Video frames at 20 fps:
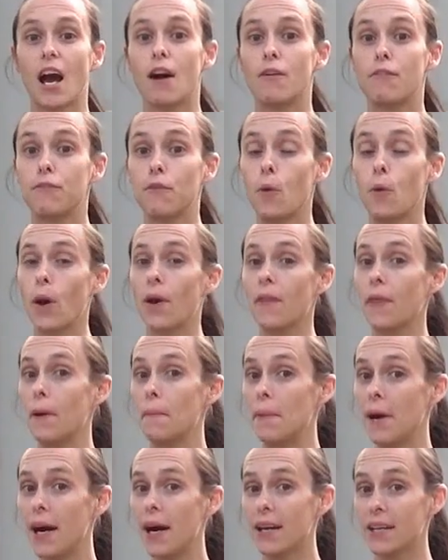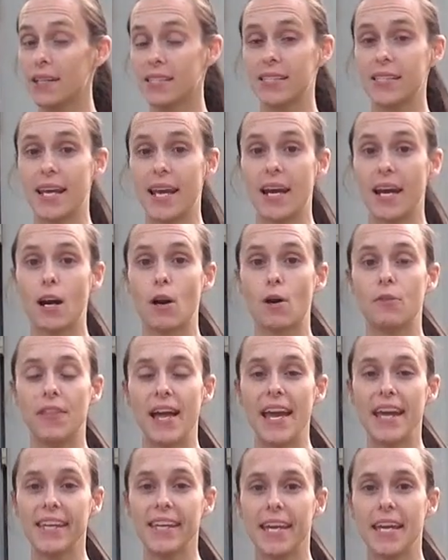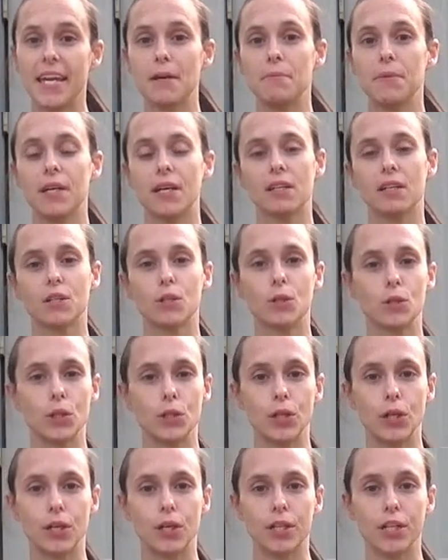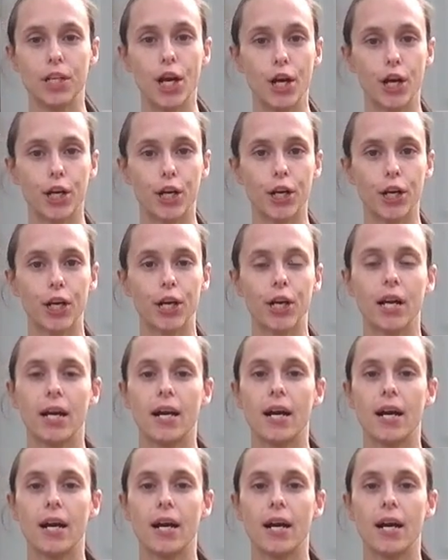For the bucks now, they can be a little younger.